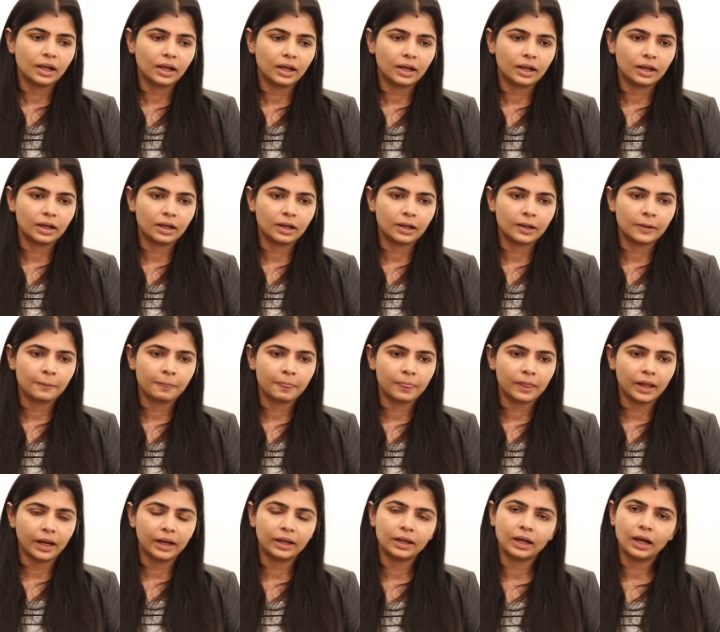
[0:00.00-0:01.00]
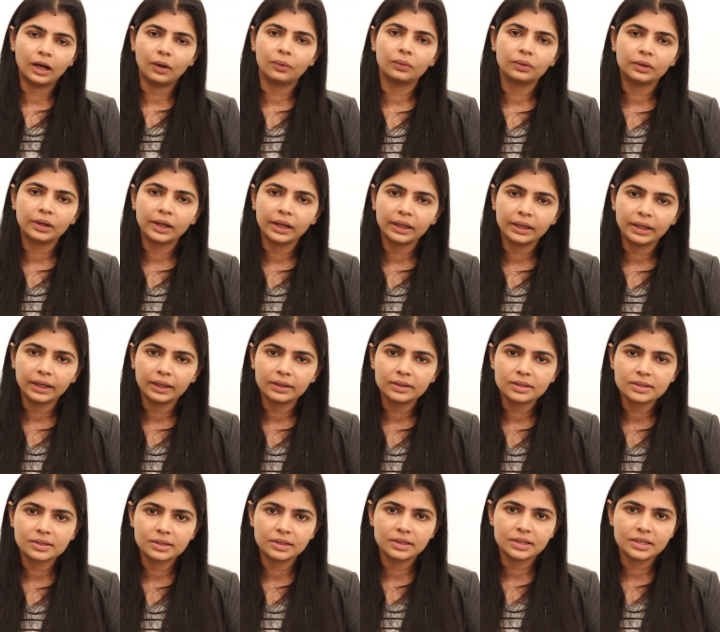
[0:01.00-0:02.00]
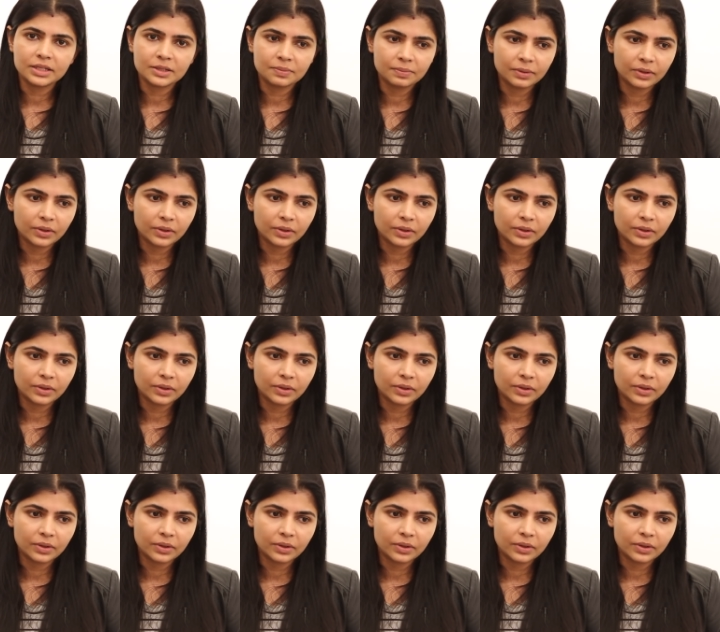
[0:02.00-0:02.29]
Um, and how did I get this list?